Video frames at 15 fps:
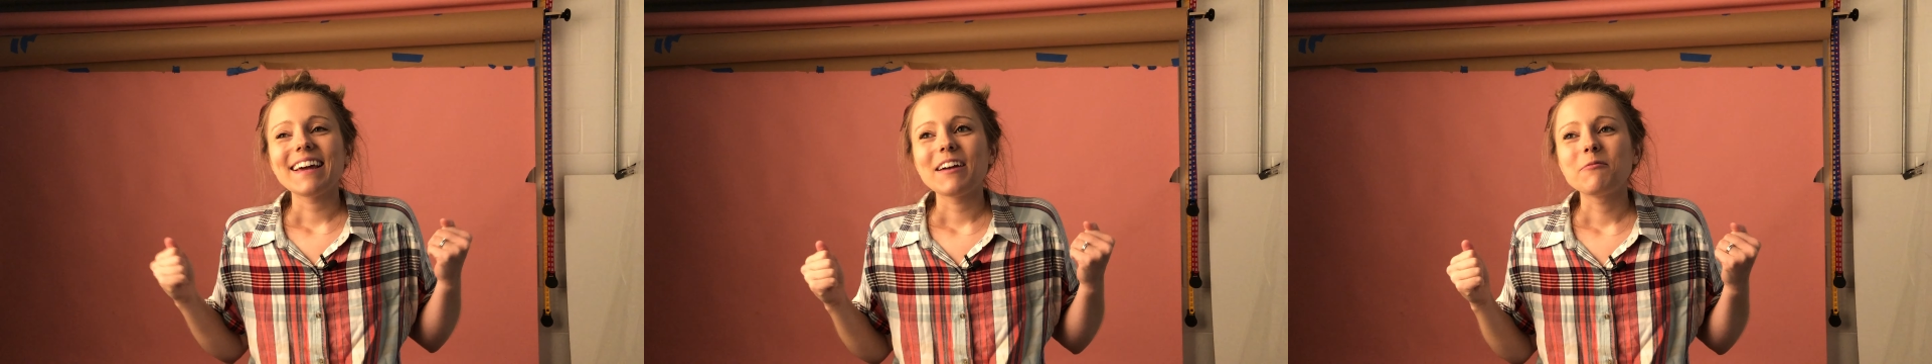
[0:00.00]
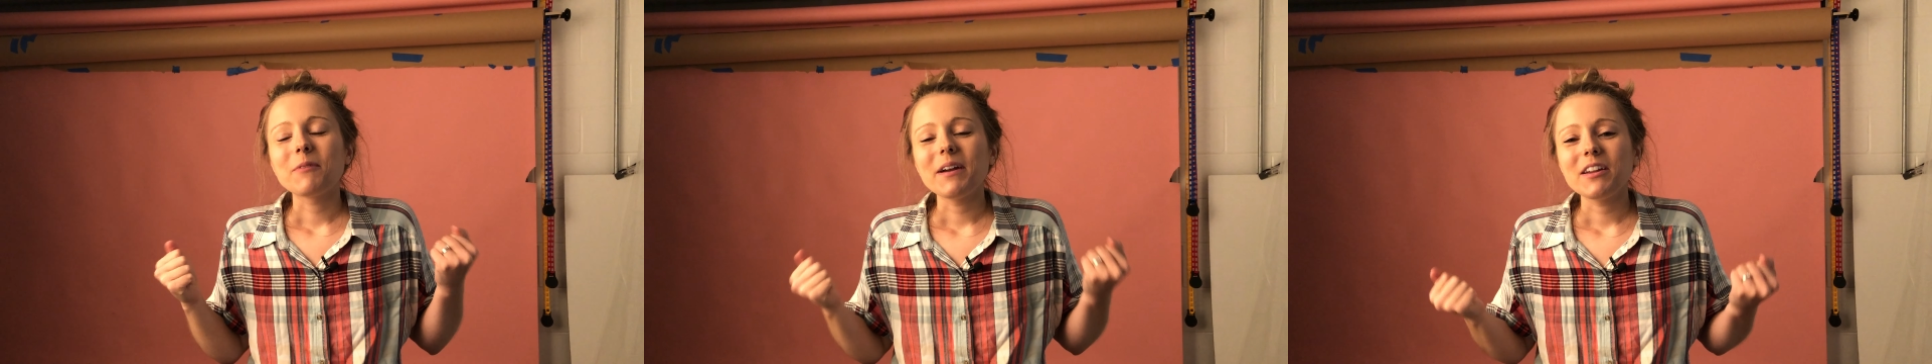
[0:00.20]

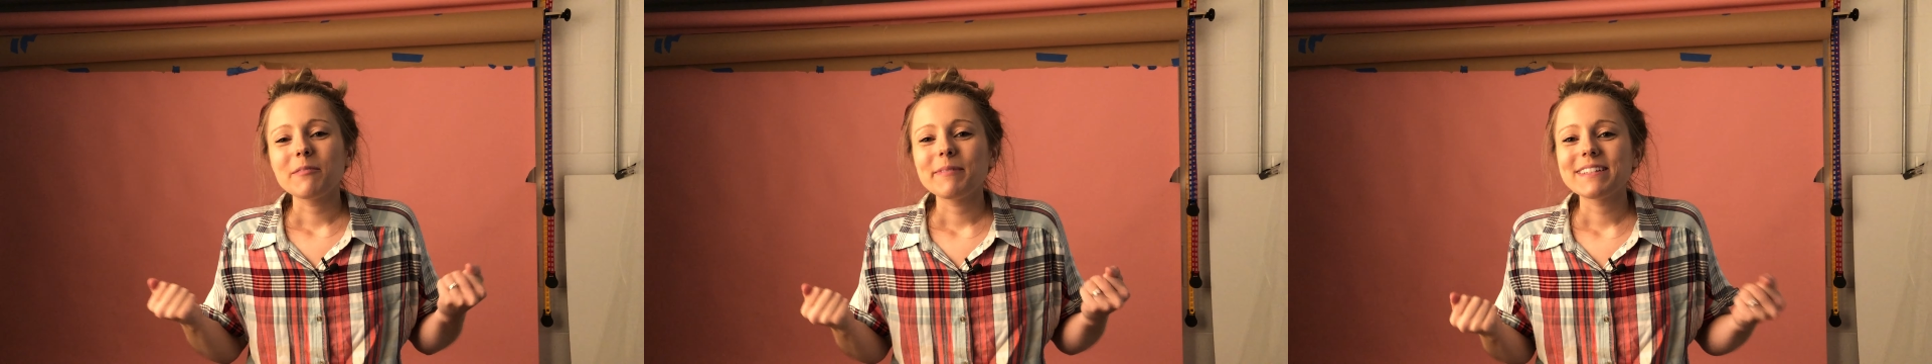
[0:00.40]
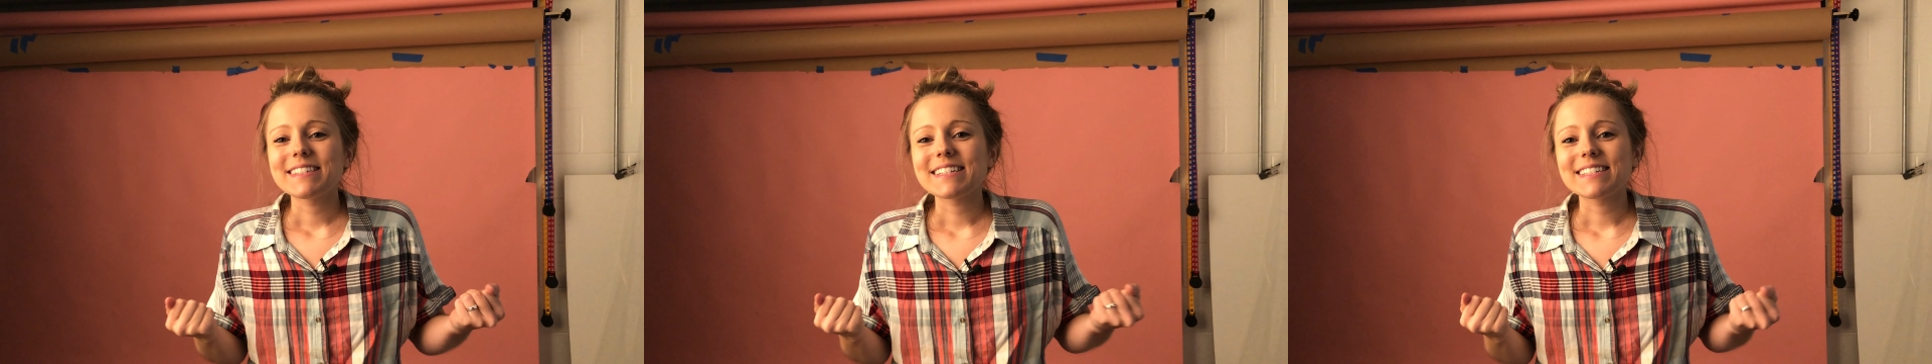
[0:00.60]
I want you to
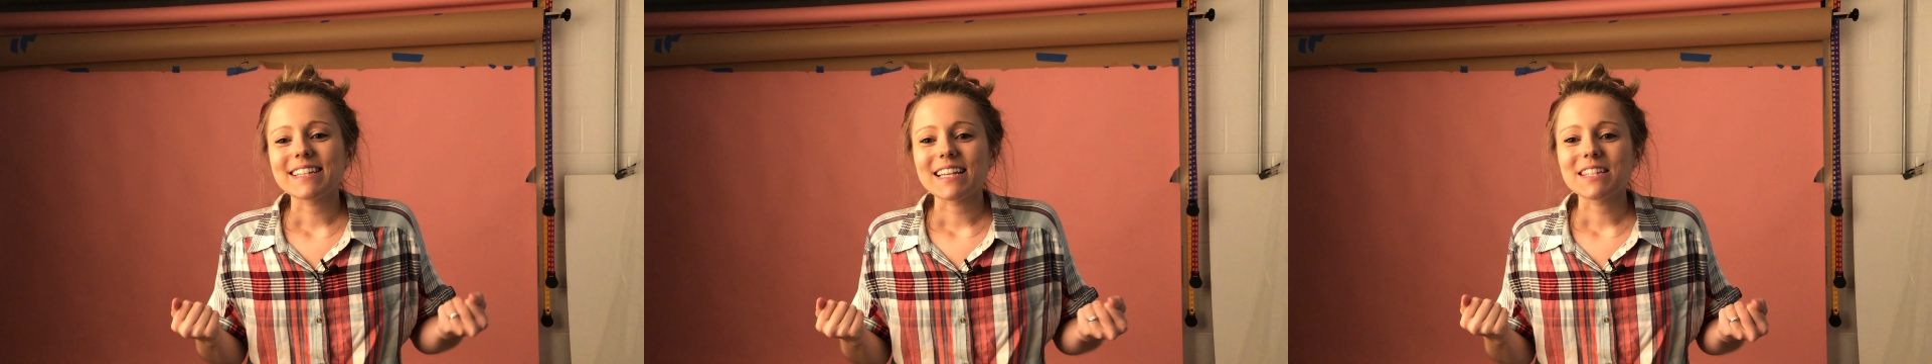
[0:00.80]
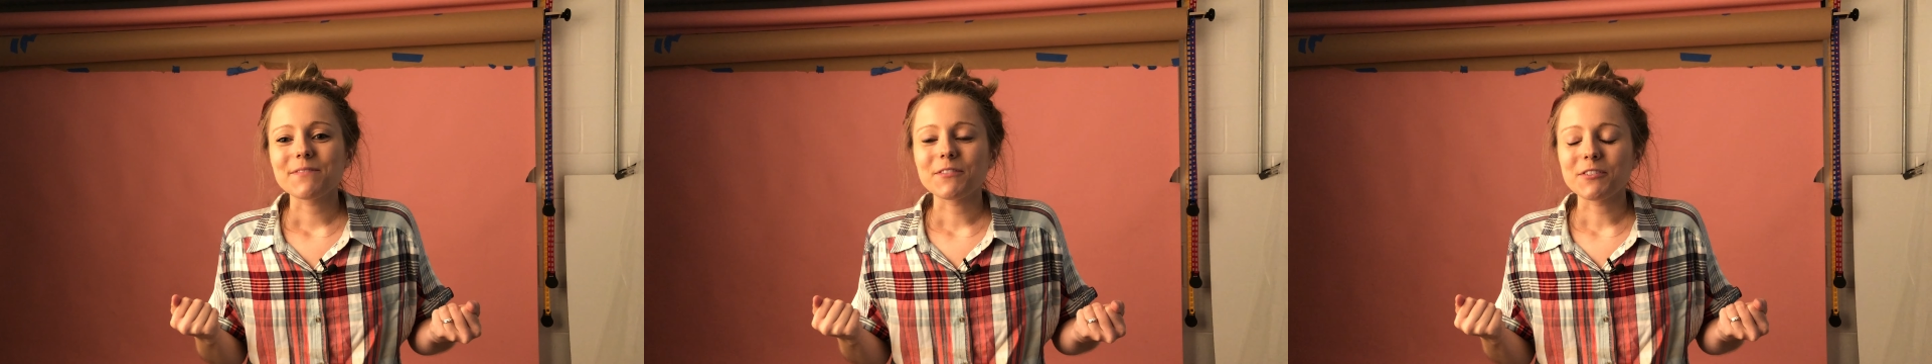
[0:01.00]
be
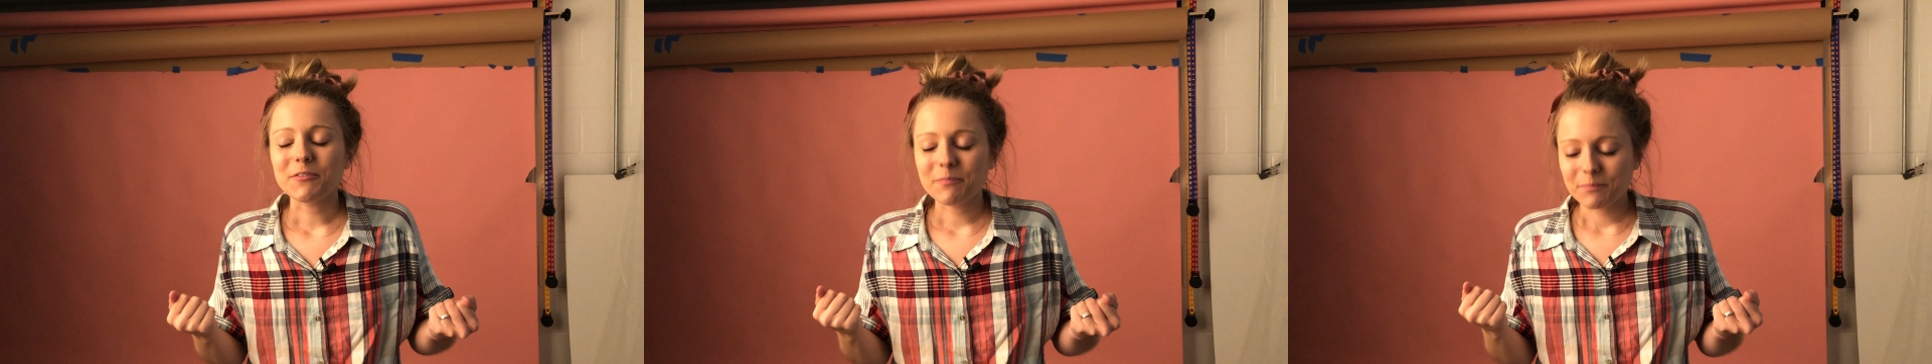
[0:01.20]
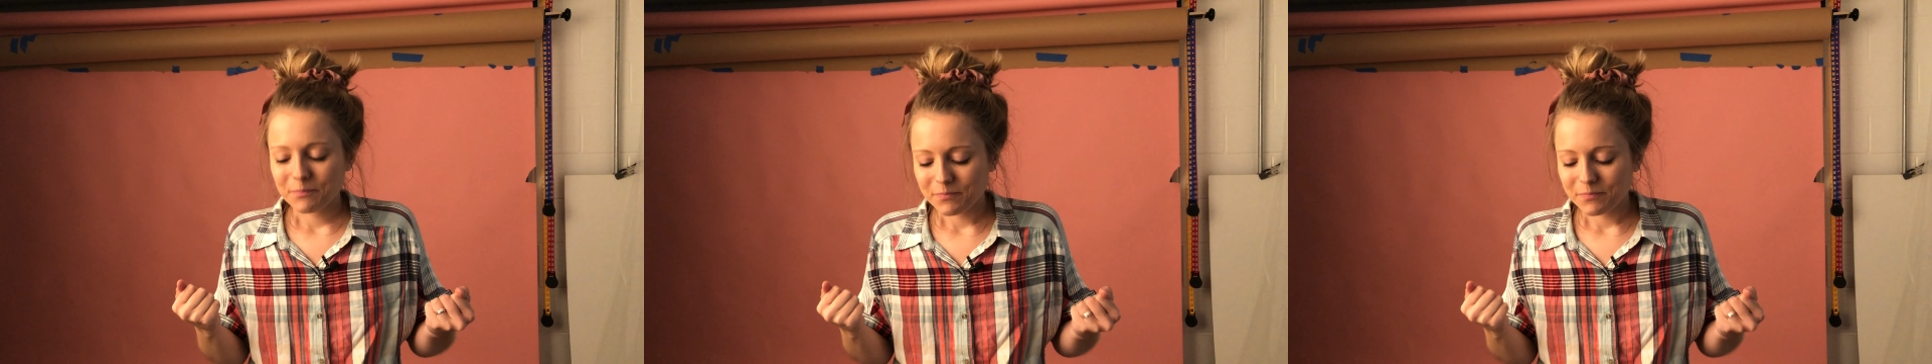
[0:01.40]
successful.